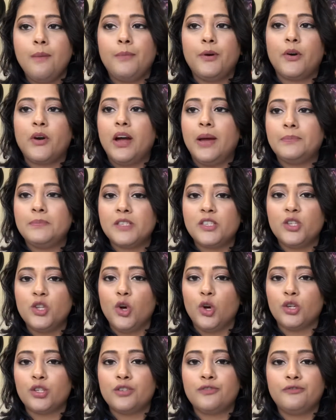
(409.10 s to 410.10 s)
perhaps
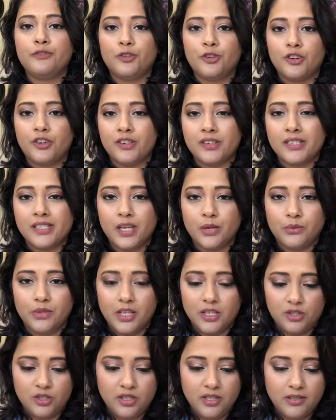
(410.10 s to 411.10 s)
not for South
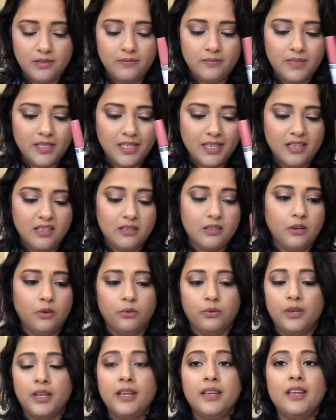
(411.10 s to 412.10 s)
Asian skin
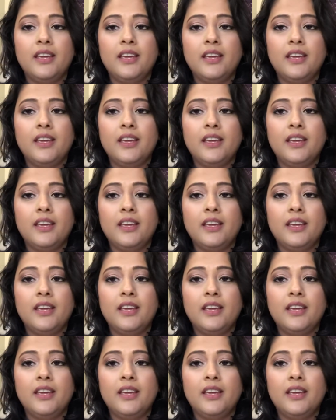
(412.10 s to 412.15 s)
tone.